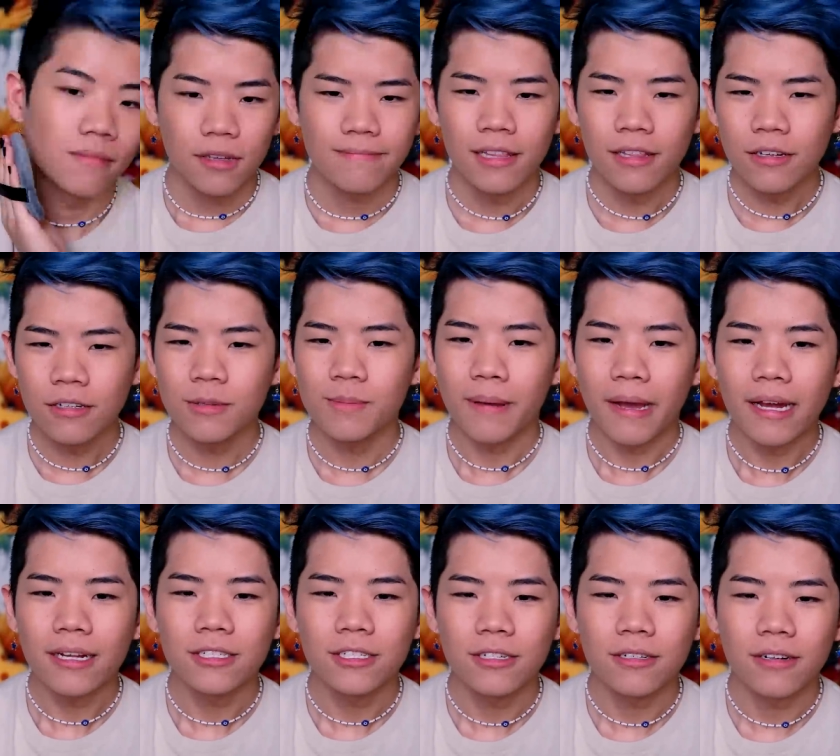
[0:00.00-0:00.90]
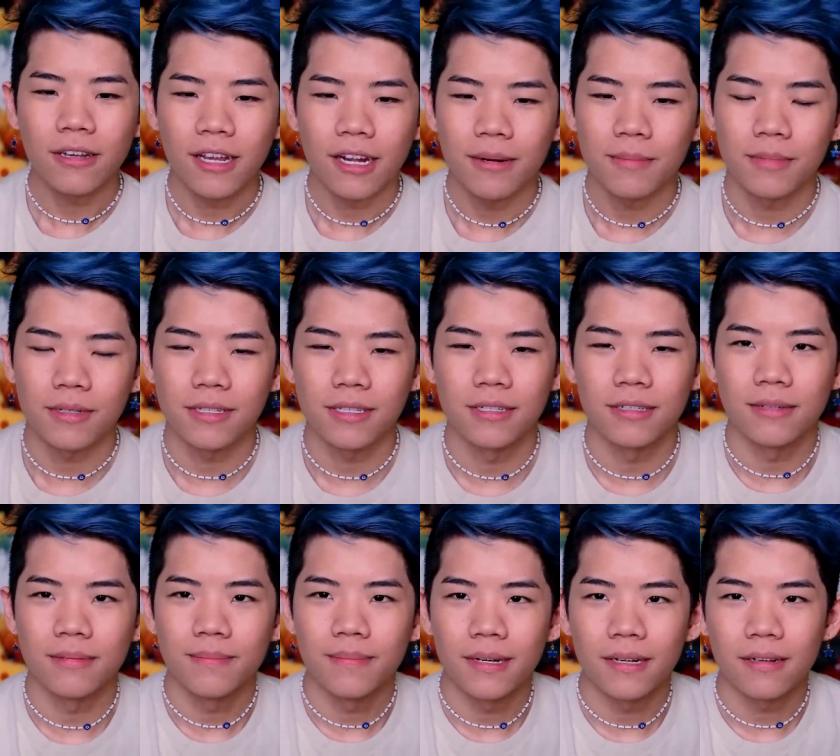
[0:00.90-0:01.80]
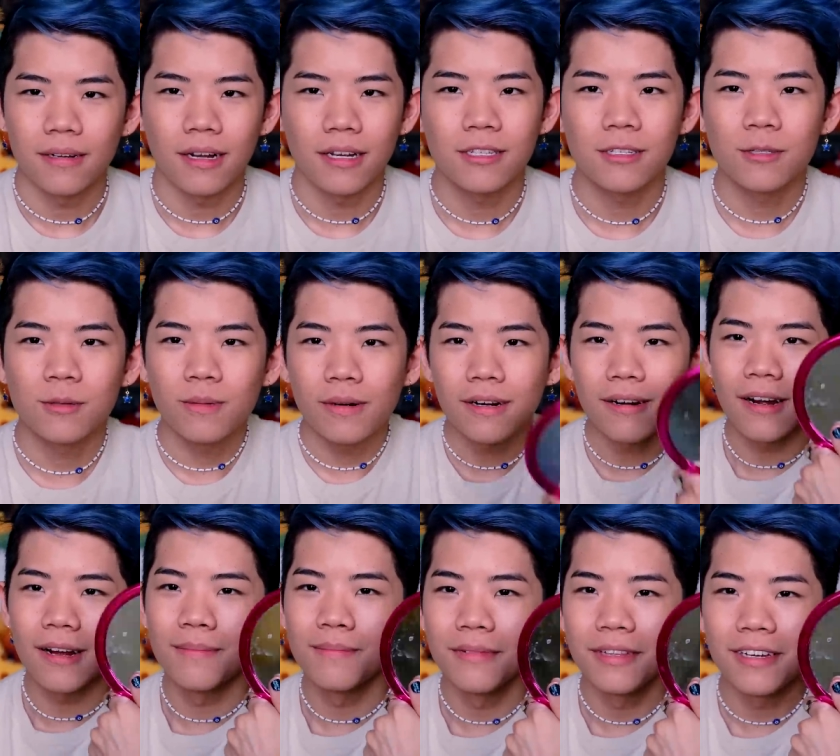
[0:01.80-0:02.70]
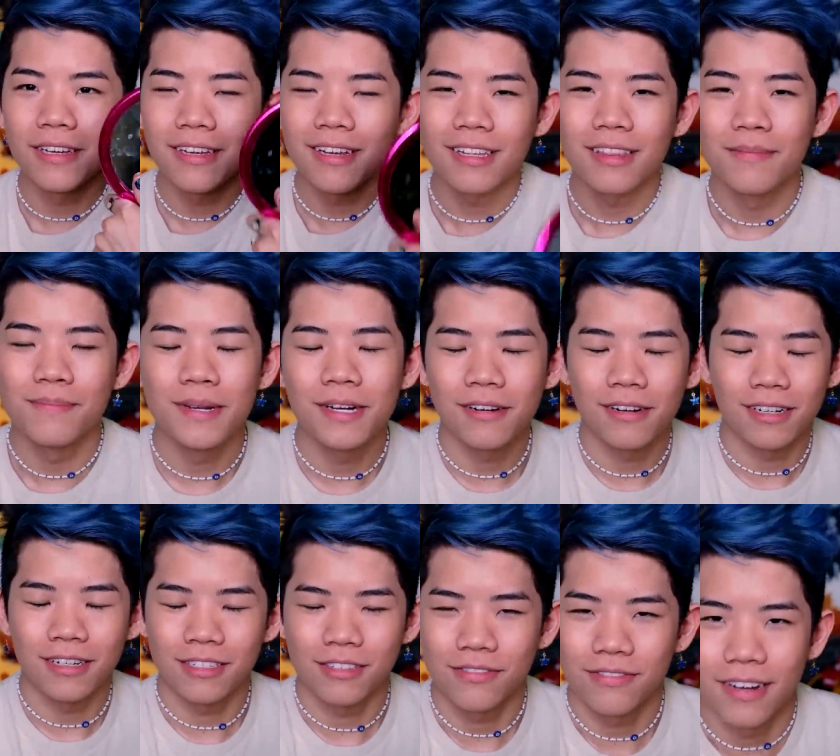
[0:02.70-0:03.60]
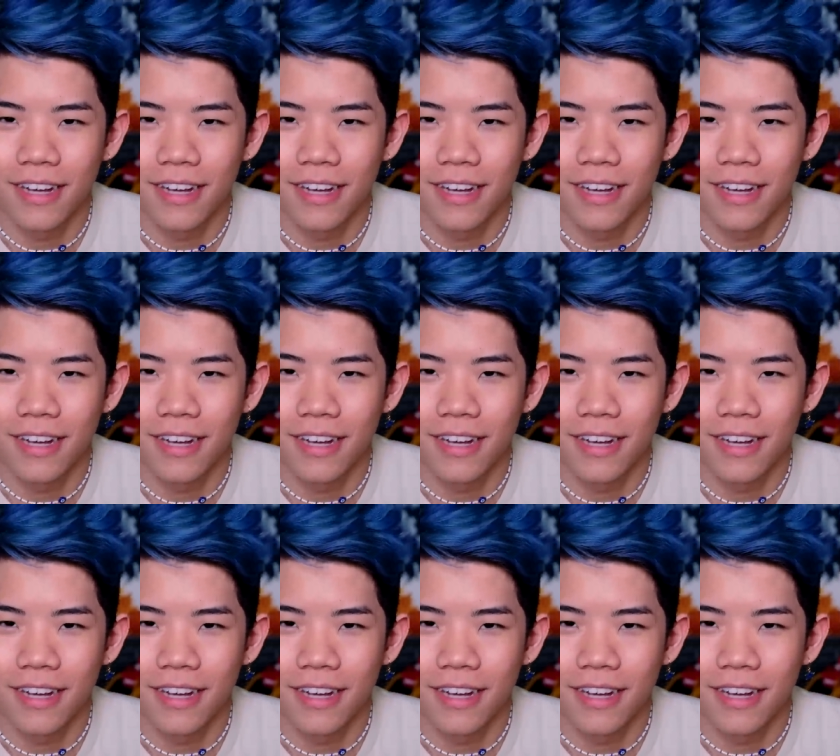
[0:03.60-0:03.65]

It looks patchy on camera still, but I swear I'm looking at the mirror and it's